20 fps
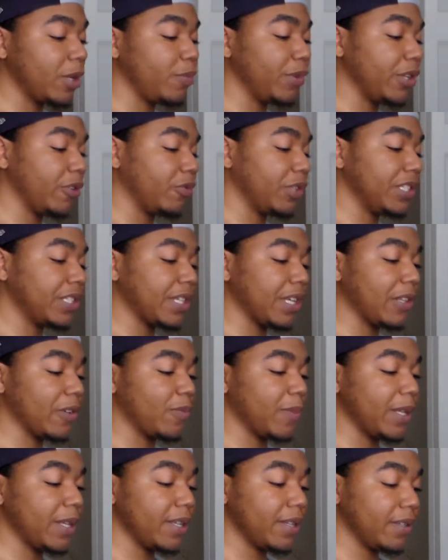trying to be a
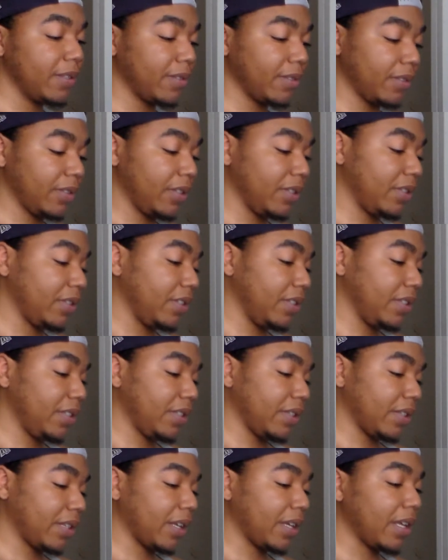reseller, man.
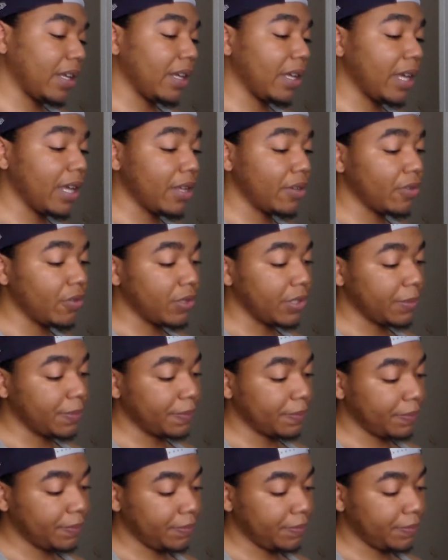They can't handle it.